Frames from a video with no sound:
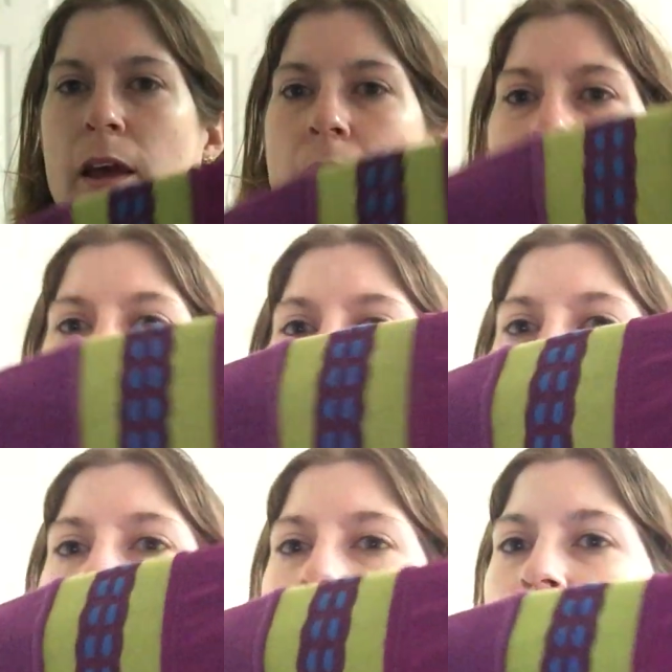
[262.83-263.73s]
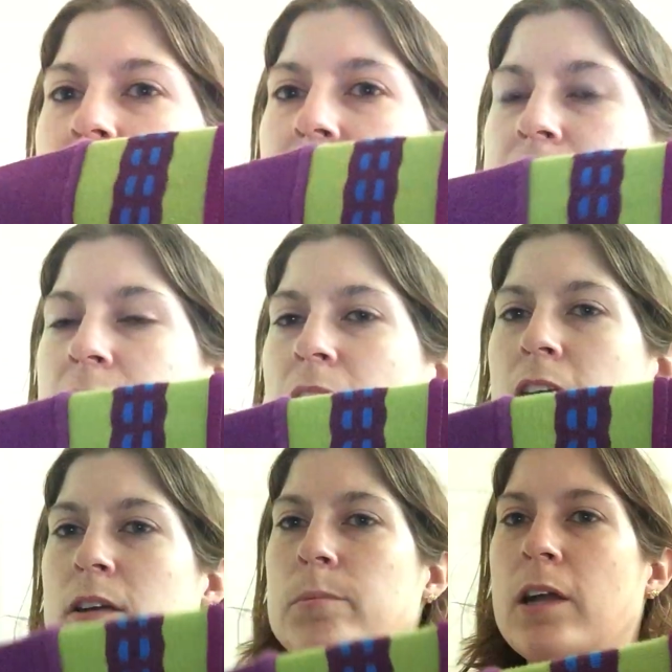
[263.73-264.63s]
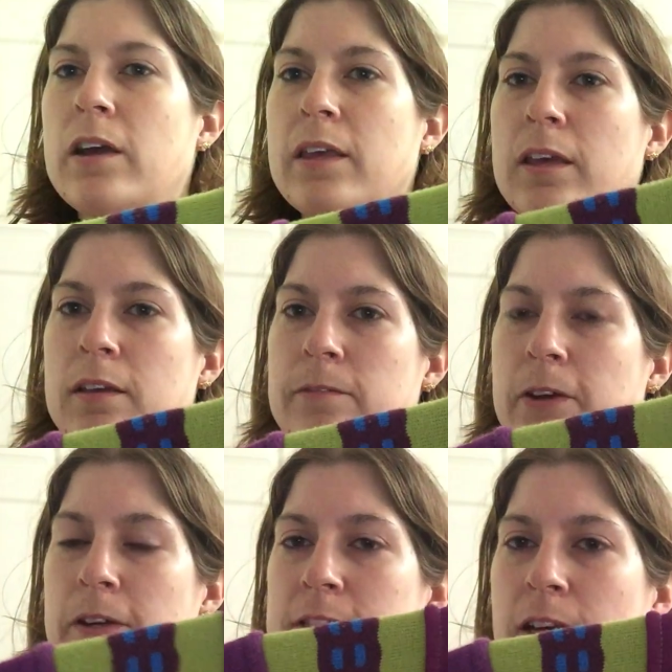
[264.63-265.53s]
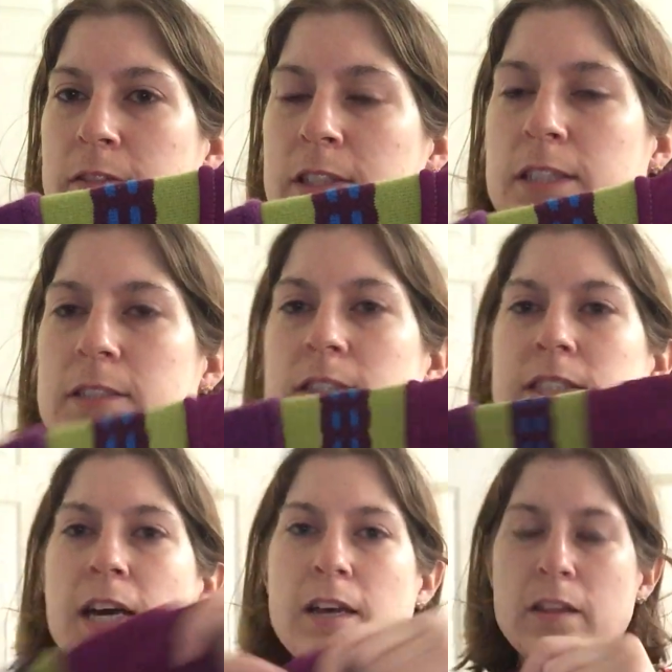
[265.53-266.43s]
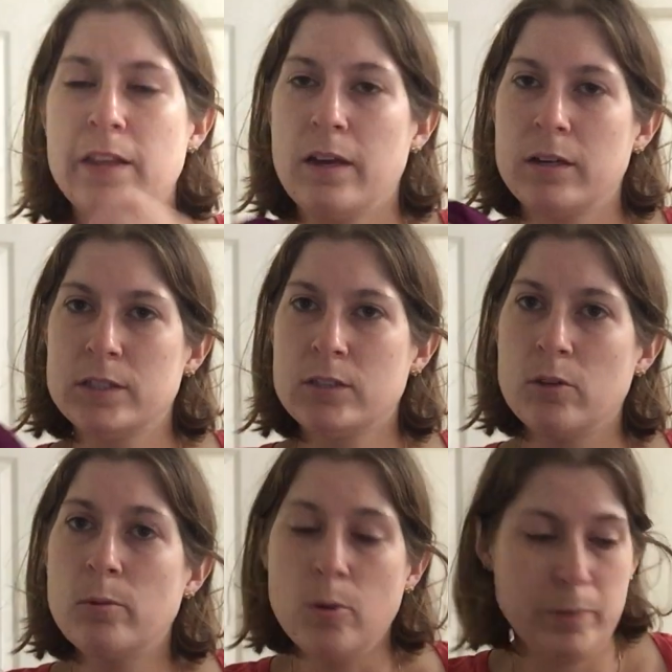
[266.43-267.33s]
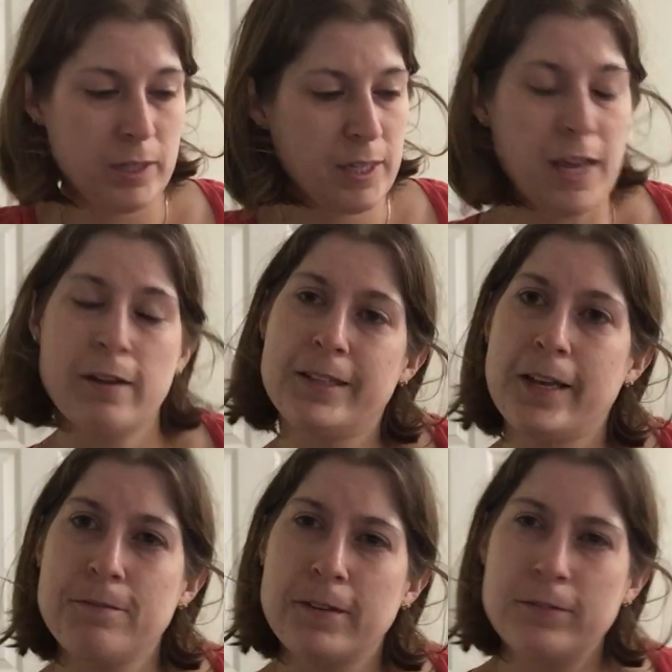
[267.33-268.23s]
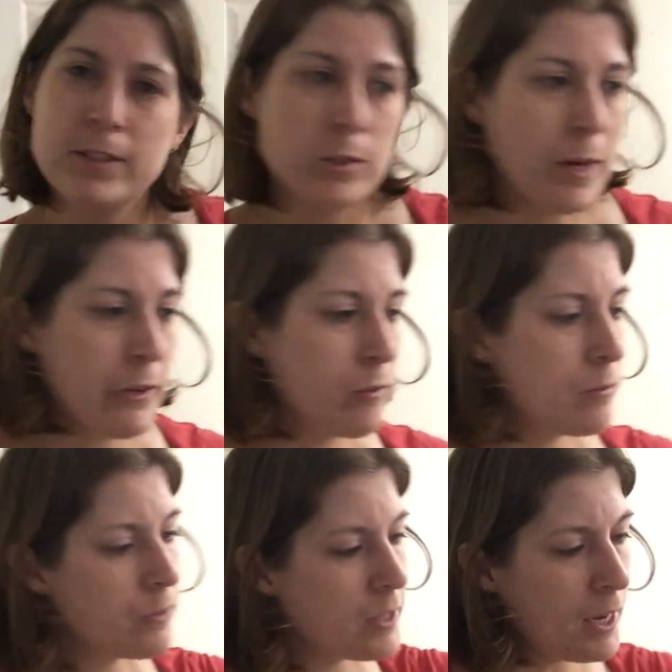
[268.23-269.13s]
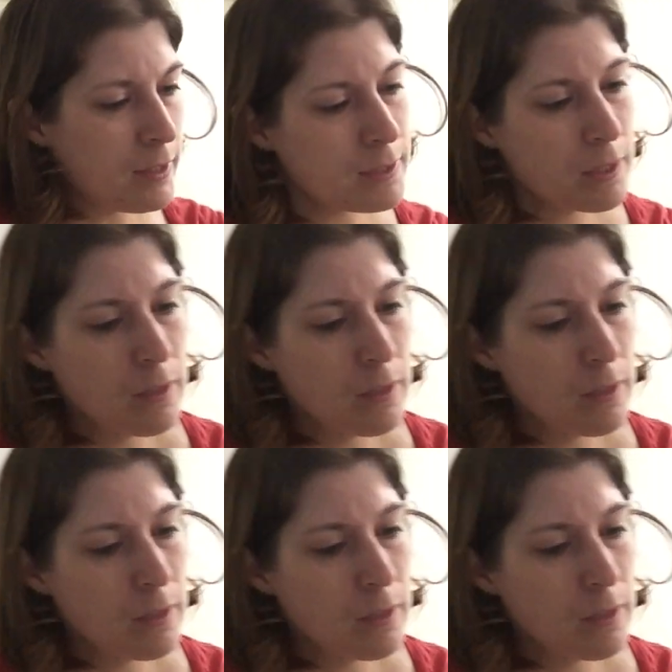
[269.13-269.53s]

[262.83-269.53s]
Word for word: And then we've got that color blocking, very 70s style there. So I'm hoping to get like 50 to 100 for that.